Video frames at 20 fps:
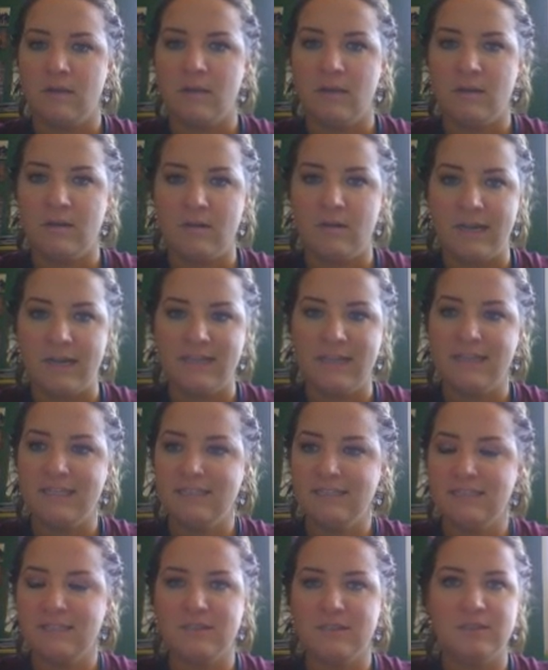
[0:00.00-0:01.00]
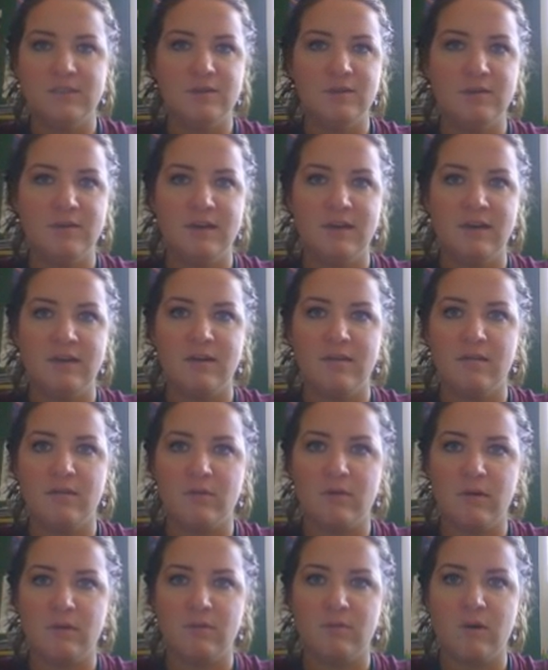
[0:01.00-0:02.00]
All right, let's do
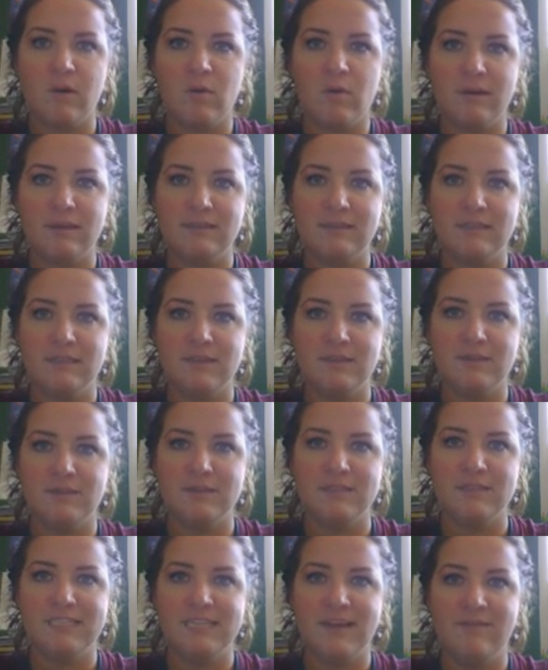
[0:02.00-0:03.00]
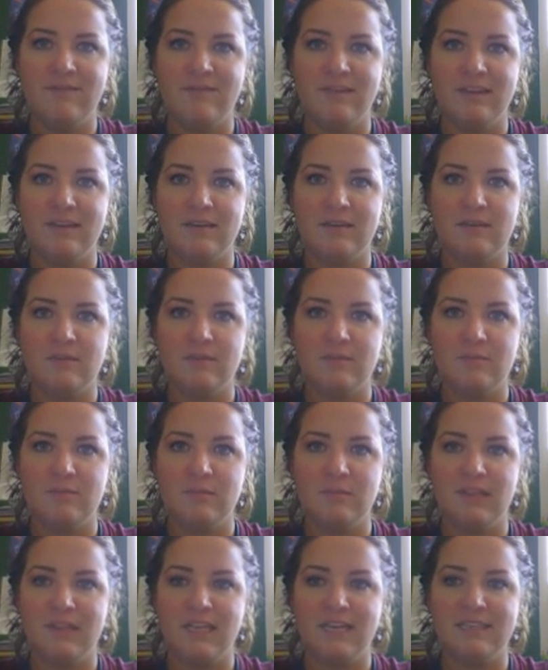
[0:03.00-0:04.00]
another one. We're going to do 7
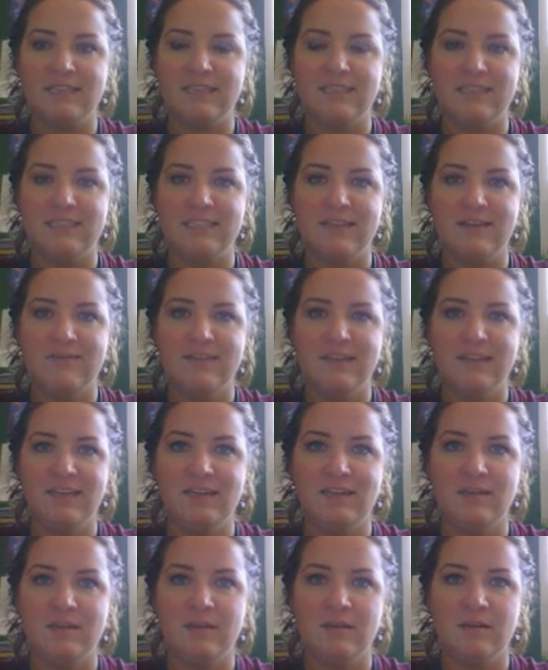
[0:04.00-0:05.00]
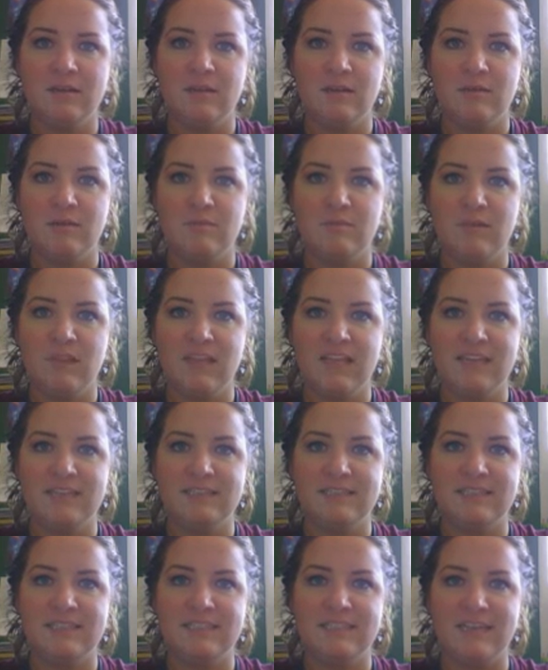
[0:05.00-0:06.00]
plus 7
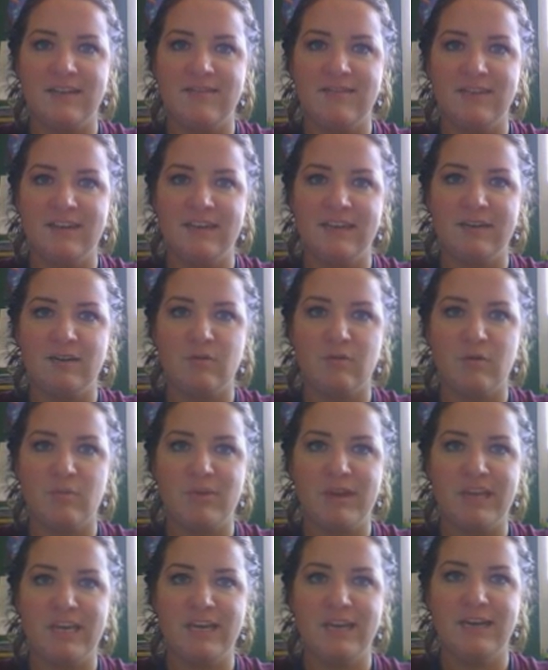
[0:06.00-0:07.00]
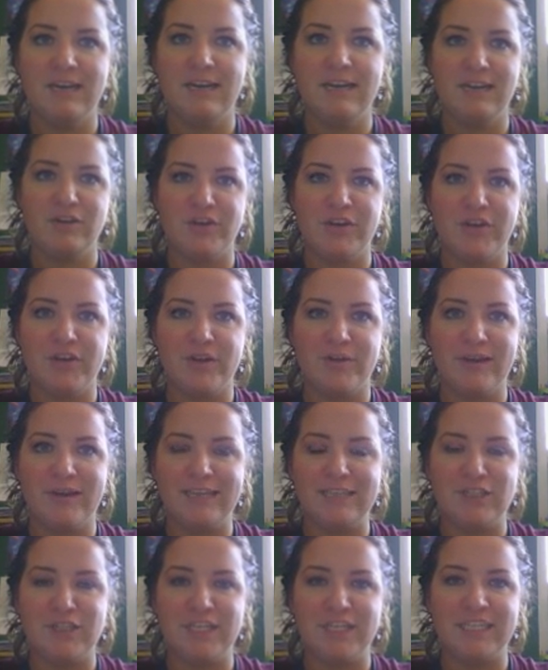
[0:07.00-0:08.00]
plus 7, a repeated addition
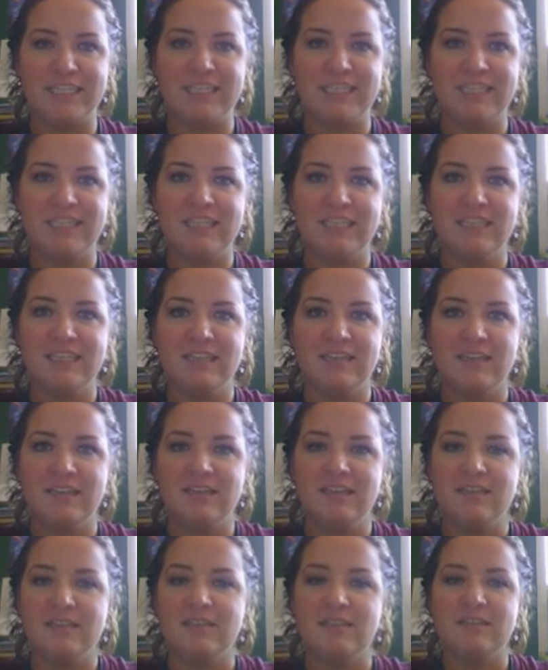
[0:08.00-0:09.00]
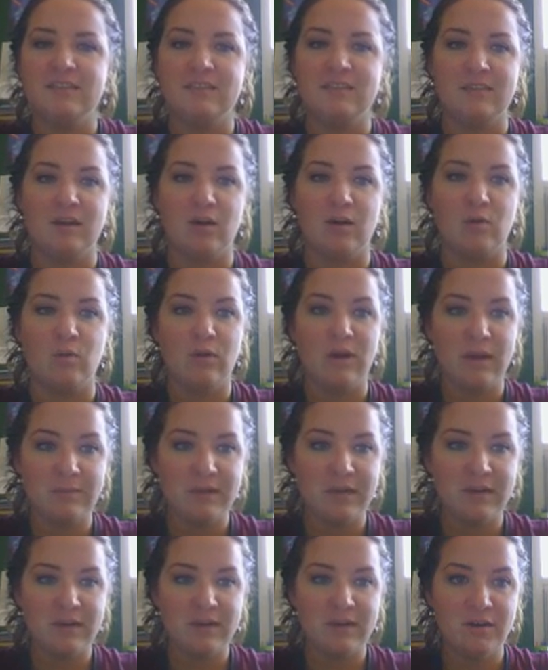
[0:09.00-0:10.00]
equation. So what I'm
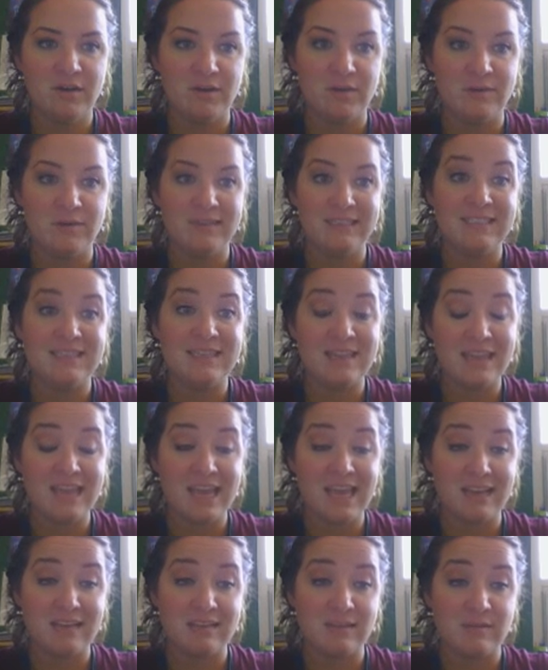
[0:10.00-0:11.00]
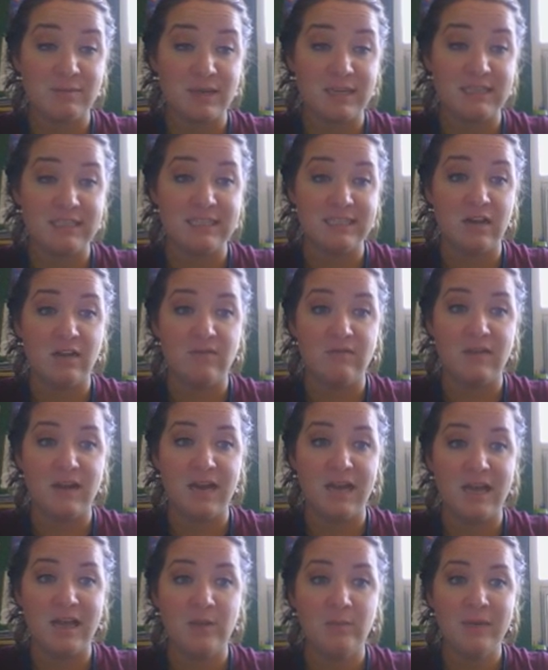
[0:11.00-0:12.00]
going to do is think to myself,
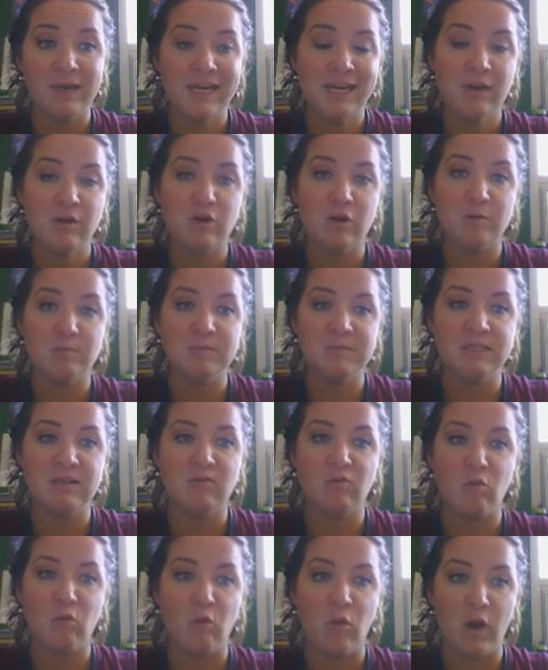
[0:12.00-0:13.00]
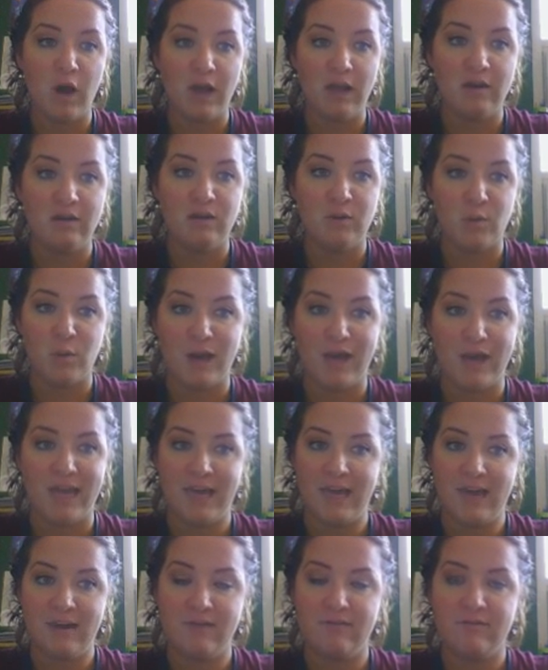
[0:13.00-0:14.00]
how many groups of what do I
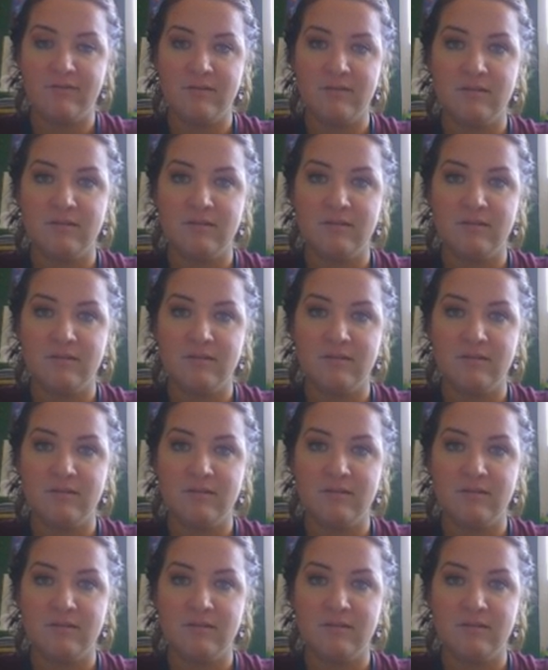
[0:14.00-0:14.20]
have?